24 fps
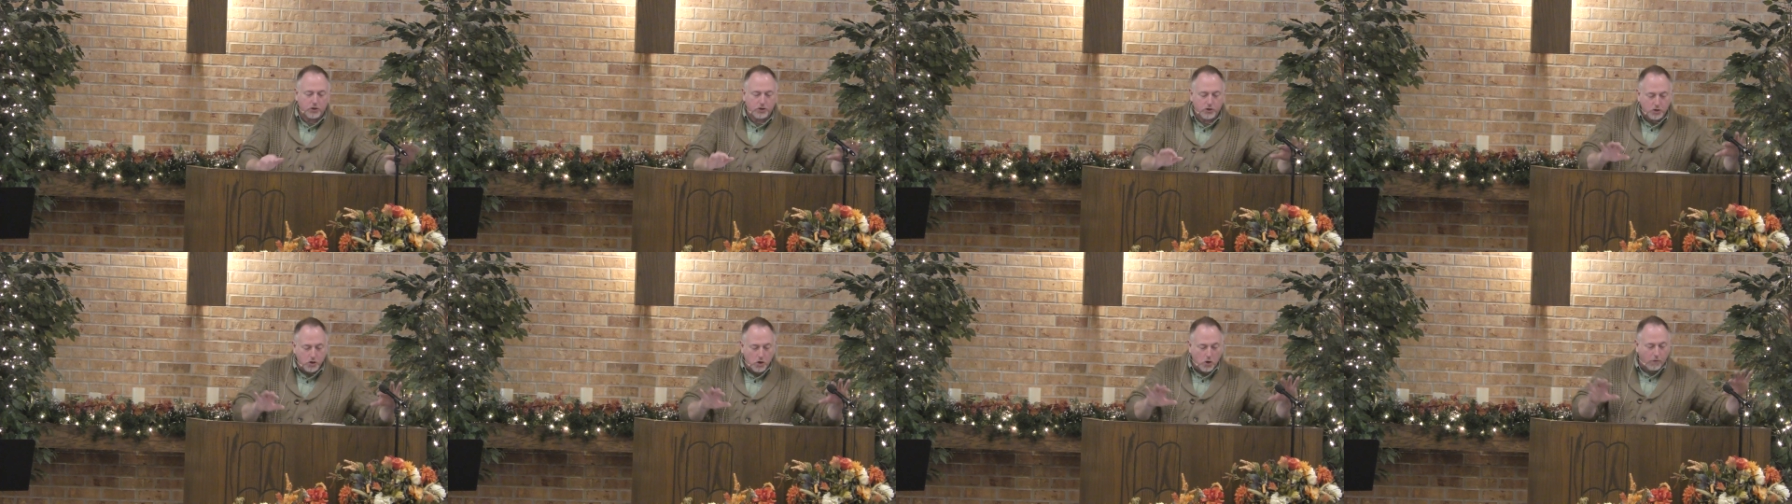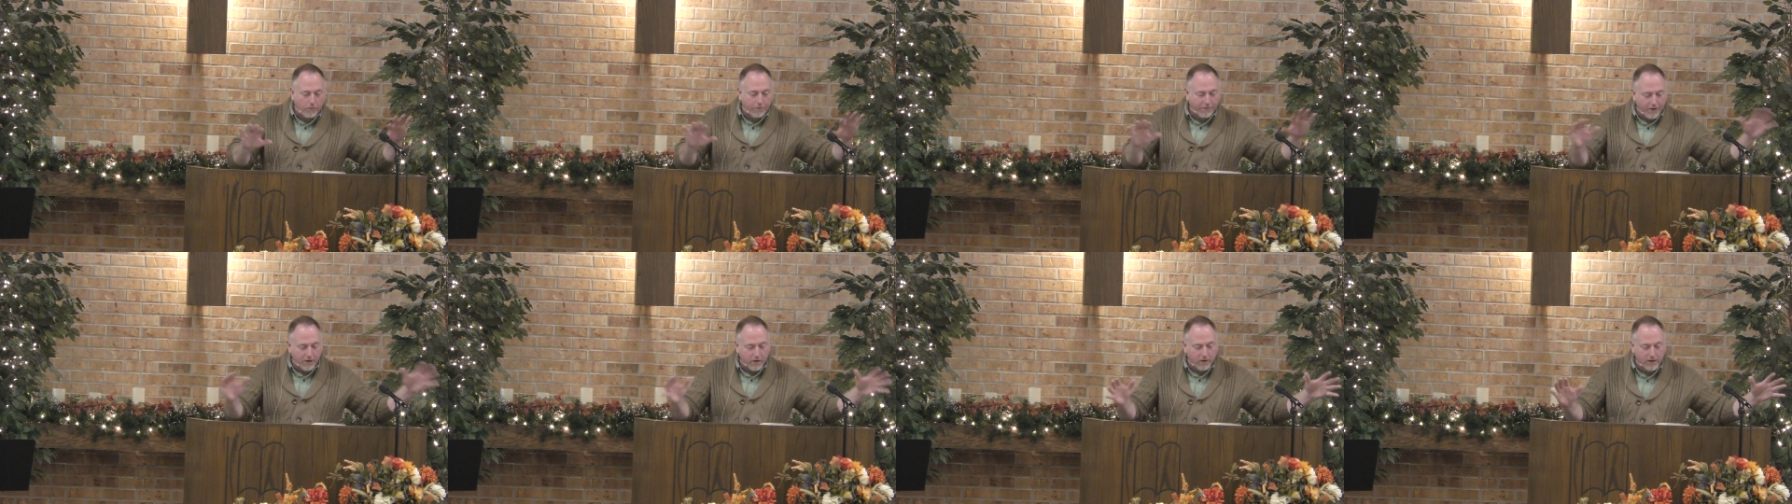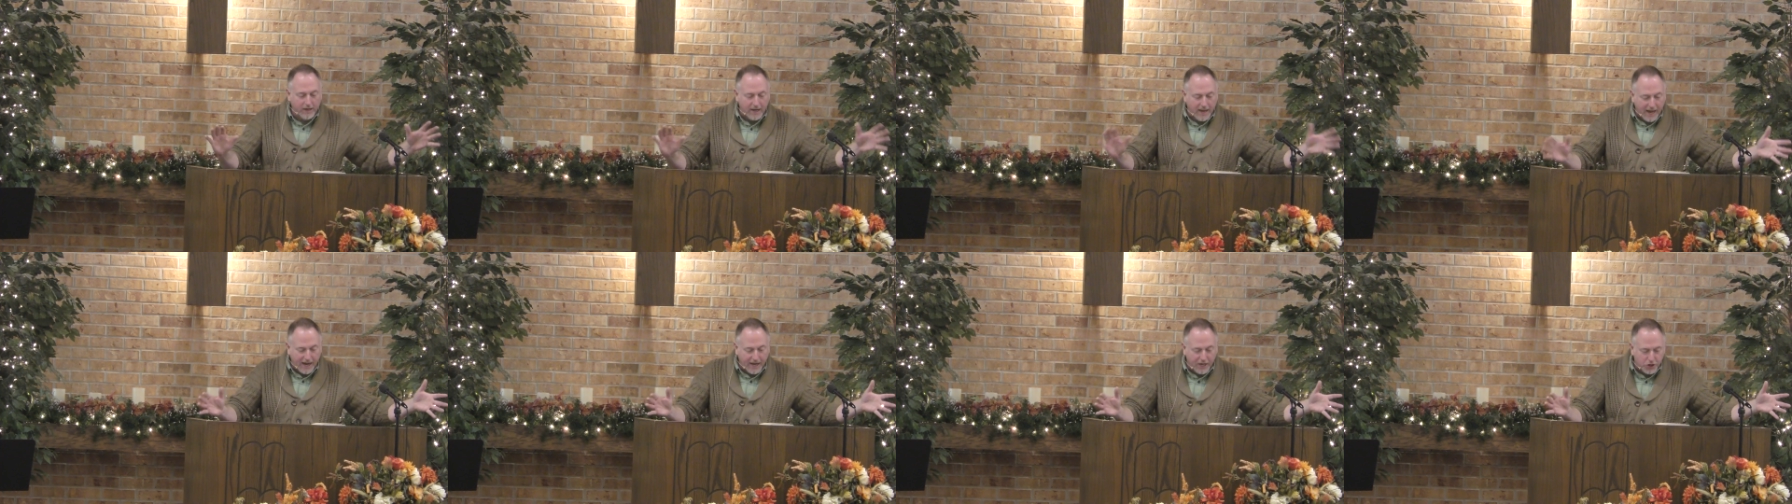is no
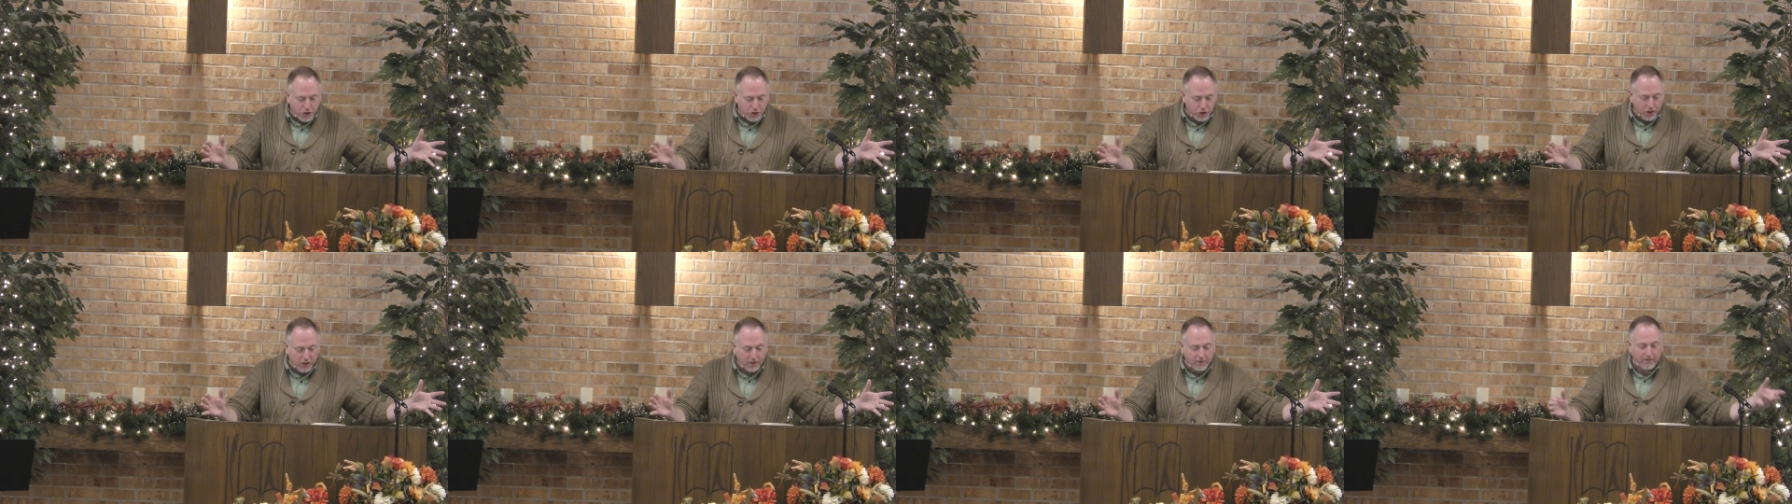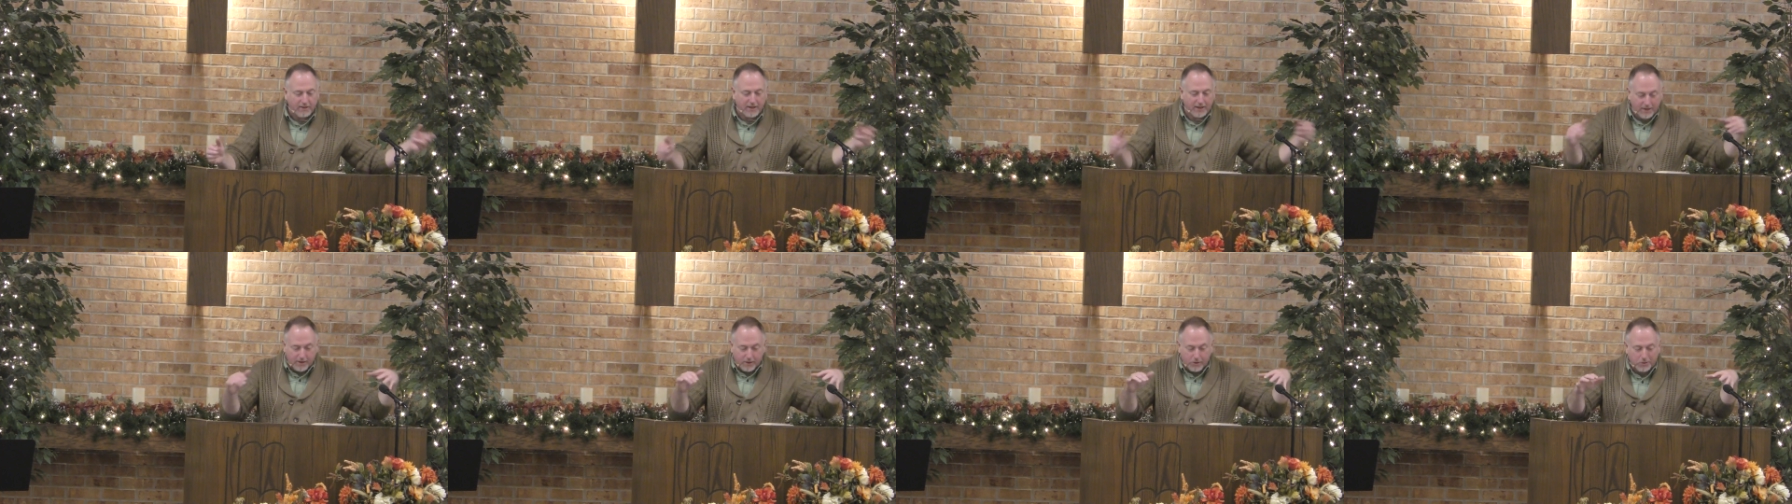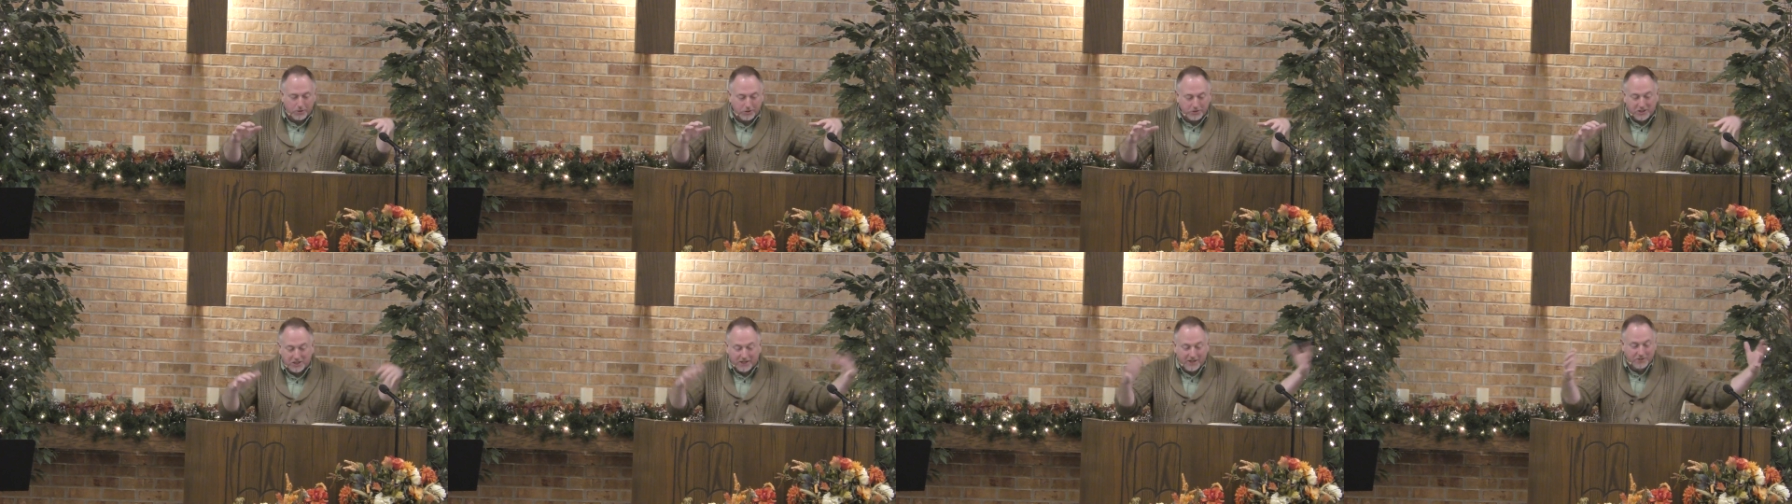variation. In other
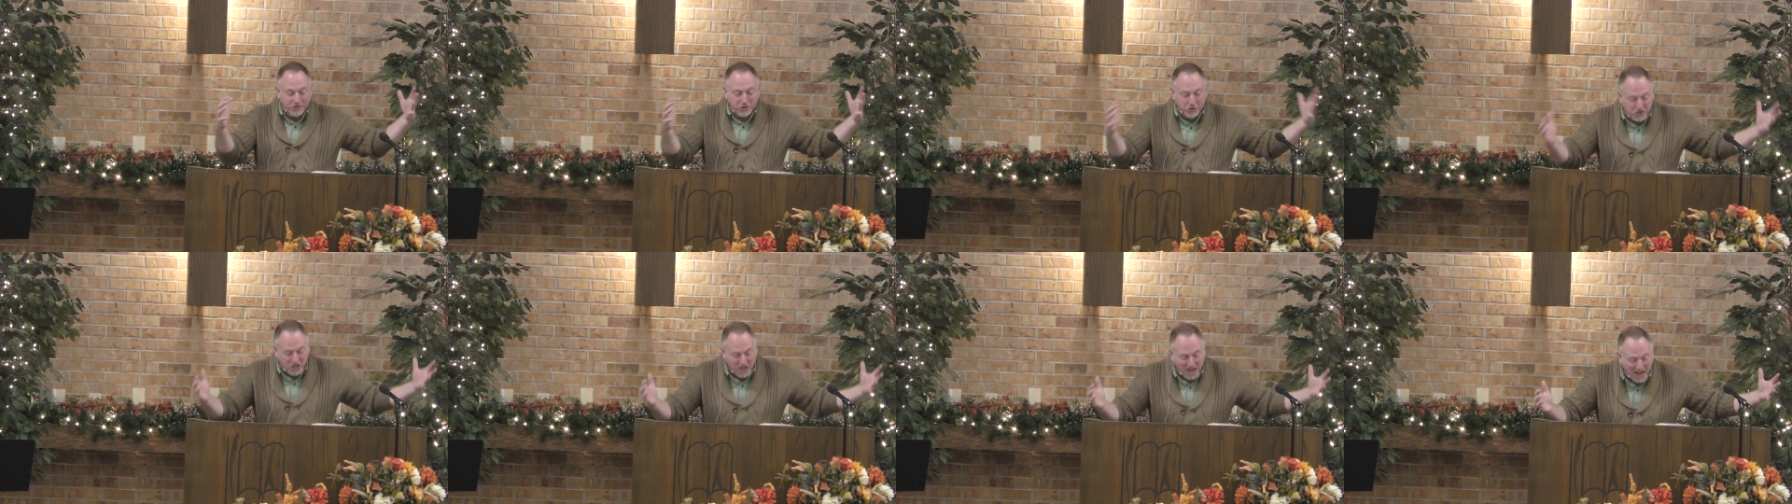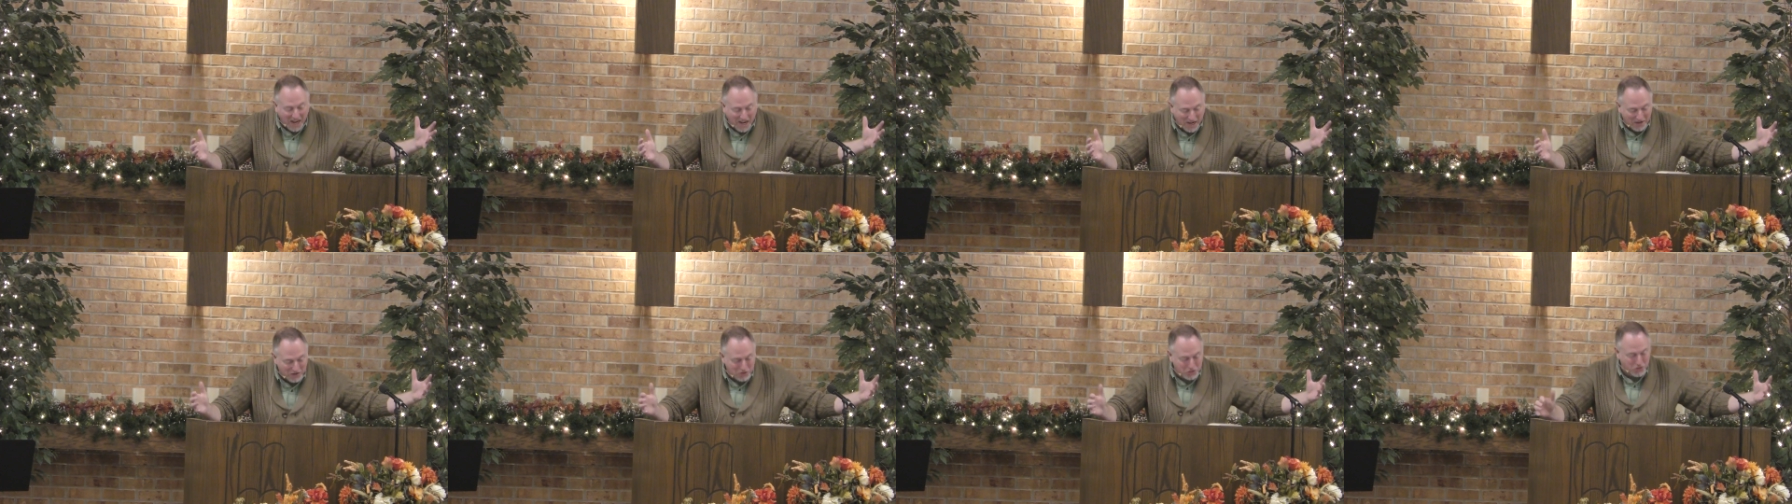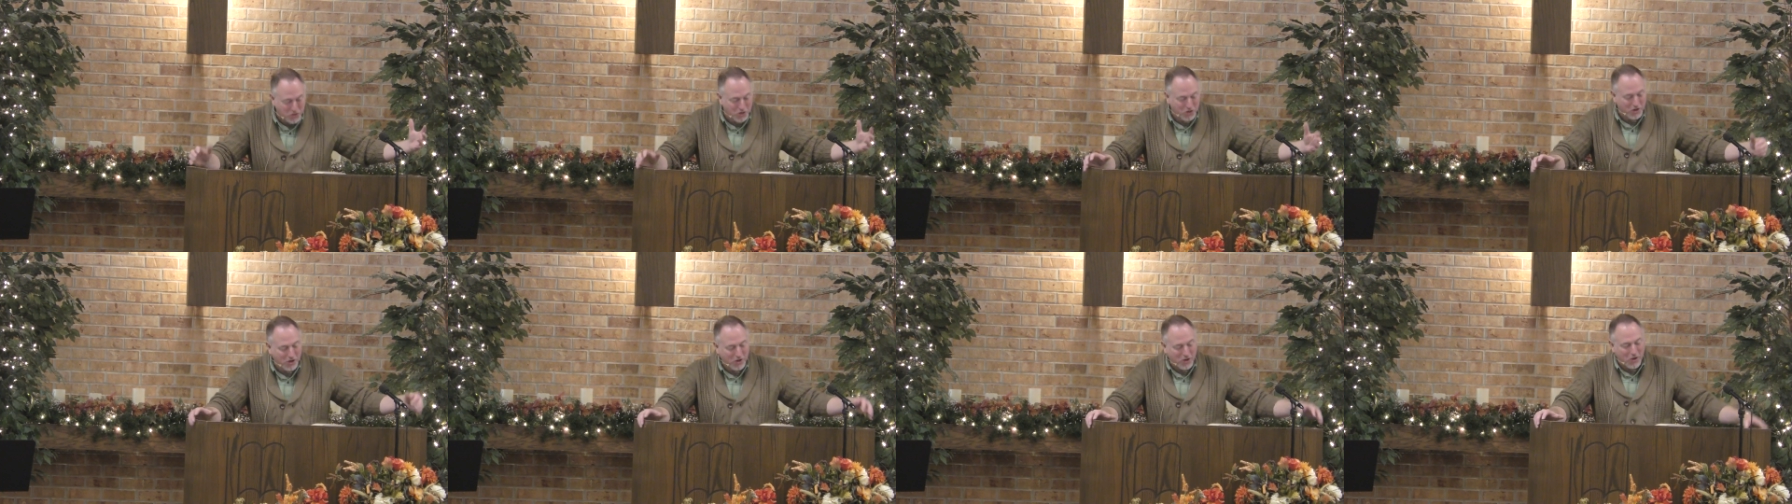words, he doesn't change